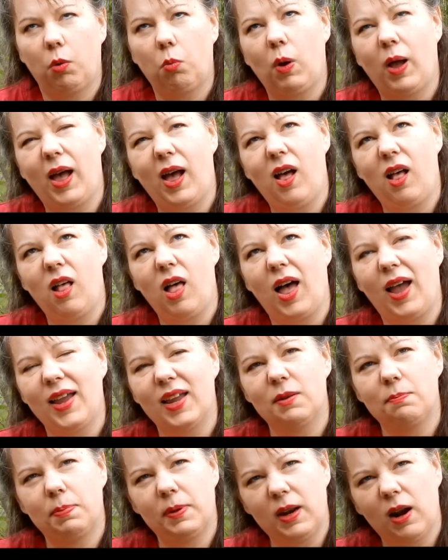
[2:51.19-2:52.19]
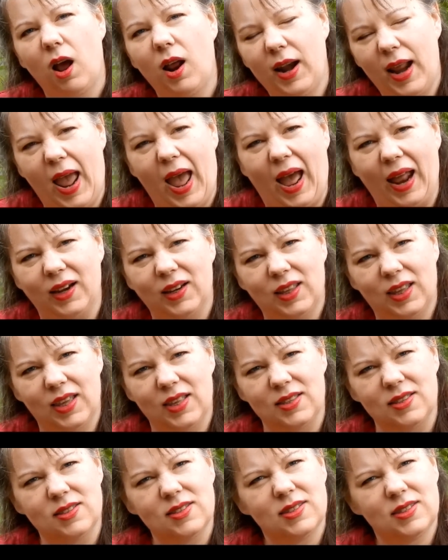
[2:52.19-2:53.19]
well, I had been on
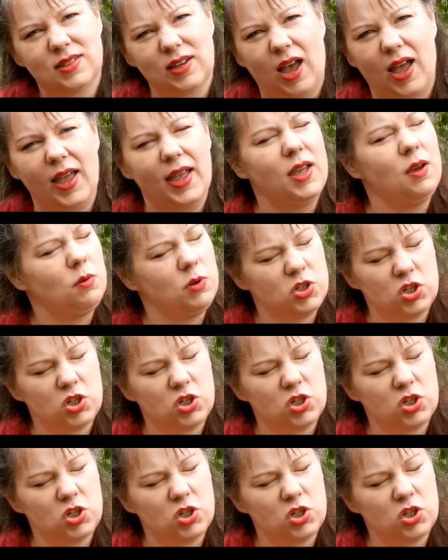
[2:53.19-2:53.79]
Atkins diet,